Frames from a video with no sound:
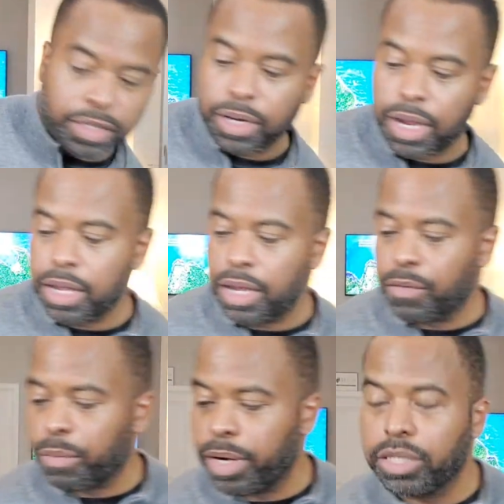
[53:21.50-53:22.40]
ton of
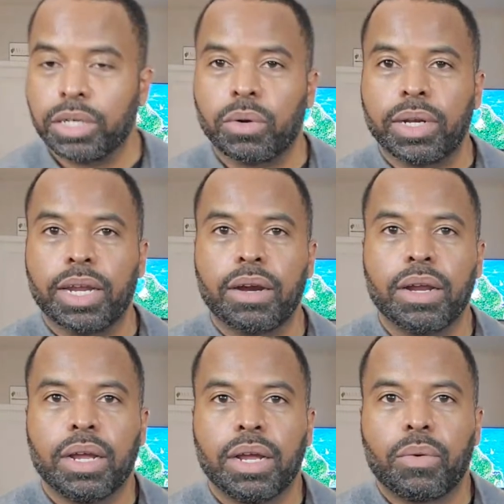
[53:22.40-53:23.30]
information on
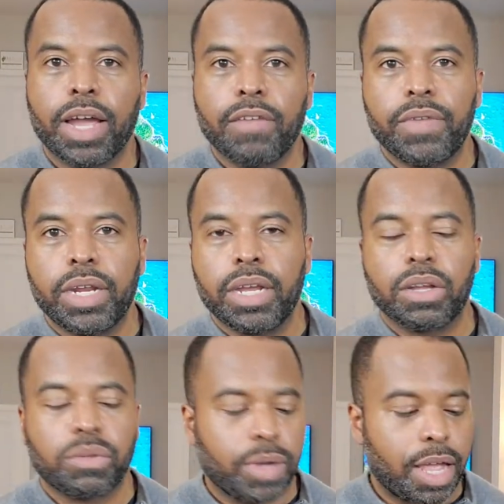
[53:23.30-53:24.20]
there. We got
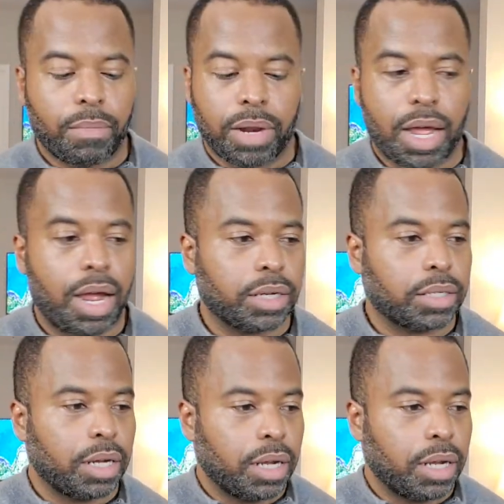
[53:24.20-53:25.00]
videos, we got blogs.